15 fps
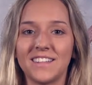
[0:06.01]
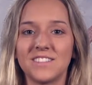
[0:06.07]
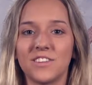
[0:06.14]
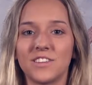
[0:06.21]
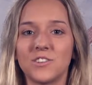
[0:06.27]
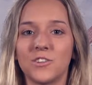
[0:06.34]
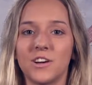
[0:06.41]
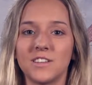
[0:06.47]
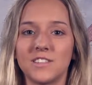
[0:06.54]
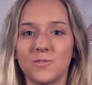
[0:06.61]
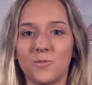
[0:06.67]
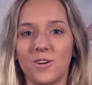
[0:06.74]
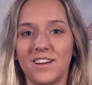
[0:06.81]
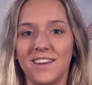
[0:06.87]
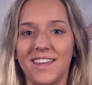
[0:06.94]
Victoria
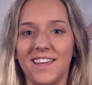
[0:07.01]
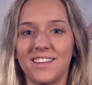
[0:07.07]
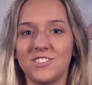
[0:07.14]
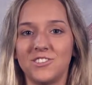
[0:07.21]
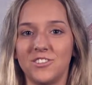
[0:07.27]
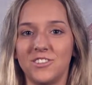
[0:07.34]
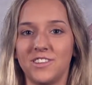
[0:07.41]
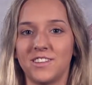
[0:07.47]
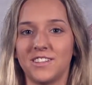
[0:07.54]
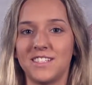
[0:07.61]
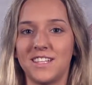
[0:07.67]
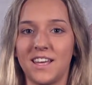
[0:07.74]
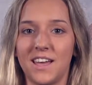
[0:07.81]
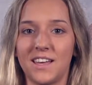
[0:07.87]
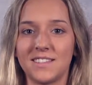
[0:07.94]
Svorinic, Junior
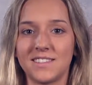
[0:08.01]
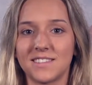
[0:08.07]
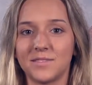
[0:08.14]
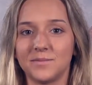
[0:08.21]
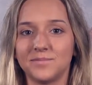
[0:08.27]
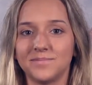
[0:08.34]
DS.